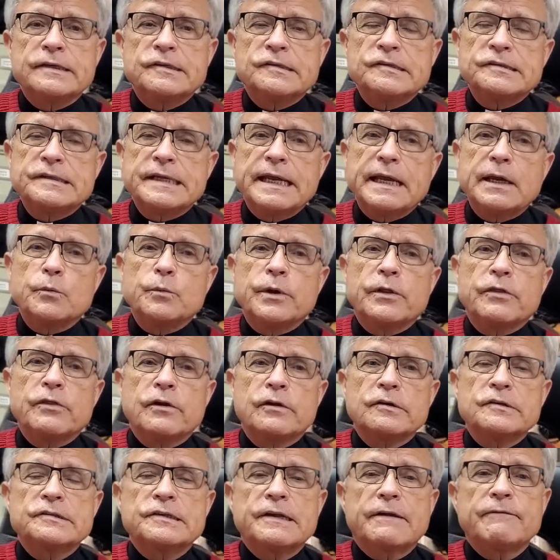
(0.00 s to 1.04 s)
to stay with
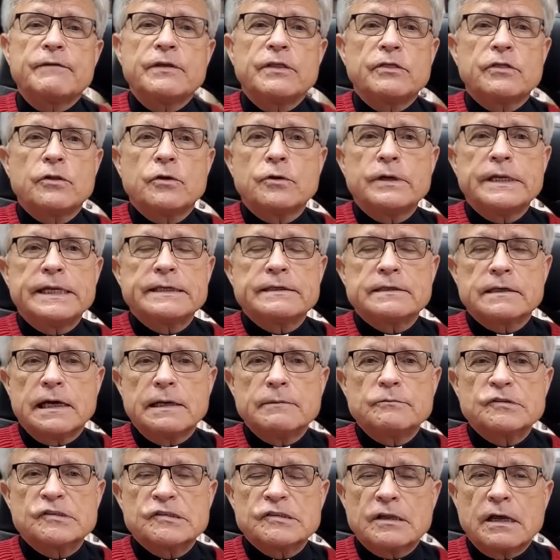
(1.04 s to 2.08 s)
our 7:30
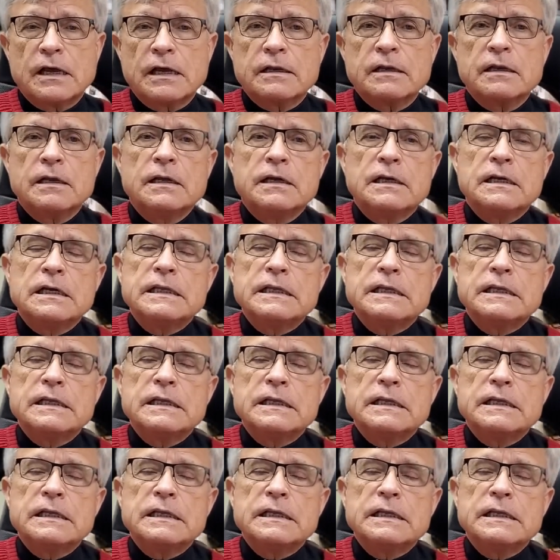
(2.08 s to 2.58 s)
time slot